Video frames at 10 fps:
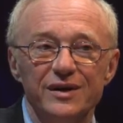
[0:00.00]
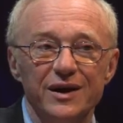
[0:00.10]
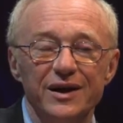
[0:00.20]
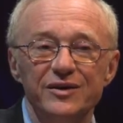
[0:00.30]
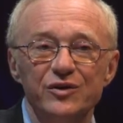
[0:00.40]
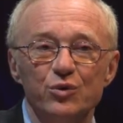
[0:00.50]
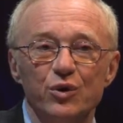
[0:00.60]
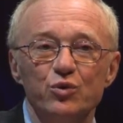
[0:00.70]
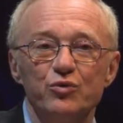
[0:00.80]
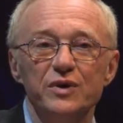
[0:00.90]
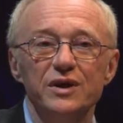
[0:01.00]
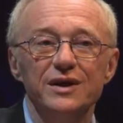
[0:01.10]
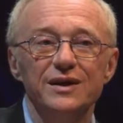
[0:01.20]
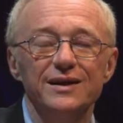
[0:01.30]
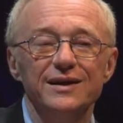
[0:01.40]
a lady who wrote me
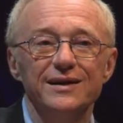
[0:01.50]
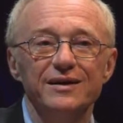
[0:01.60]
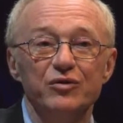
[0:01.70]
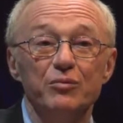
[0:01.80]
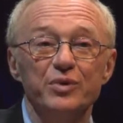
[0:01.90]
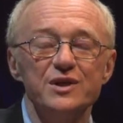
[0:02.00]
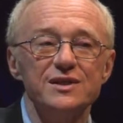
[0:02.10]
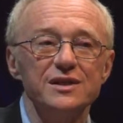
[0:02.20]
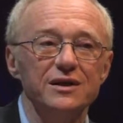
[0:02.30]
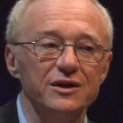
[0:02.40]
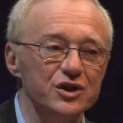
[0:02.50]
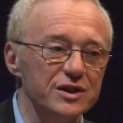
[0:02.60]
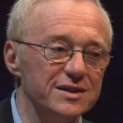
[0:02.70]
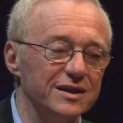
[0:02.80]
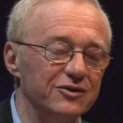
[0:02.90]
in, uh, from Brazil, and she
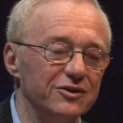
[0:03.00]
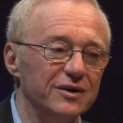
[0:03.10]
said,